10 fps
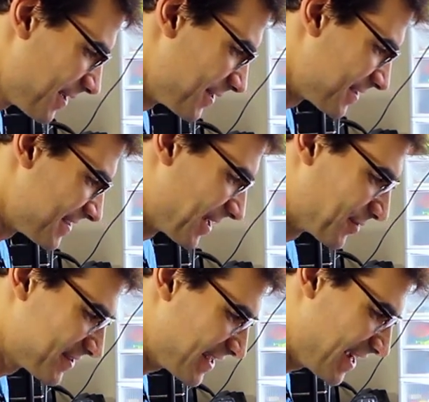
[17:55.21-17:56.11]
the
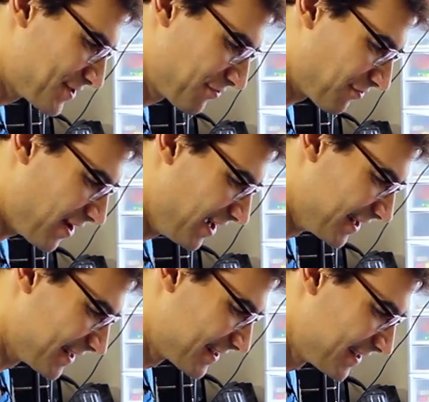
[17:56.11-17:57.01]
single stage
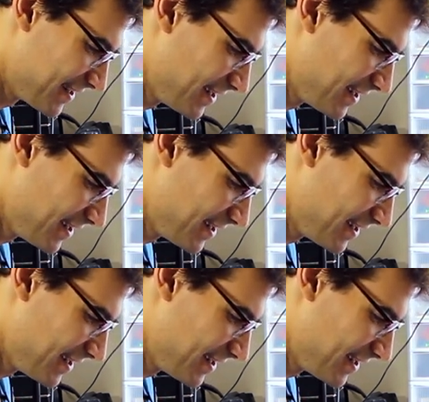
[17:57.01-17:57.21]
front,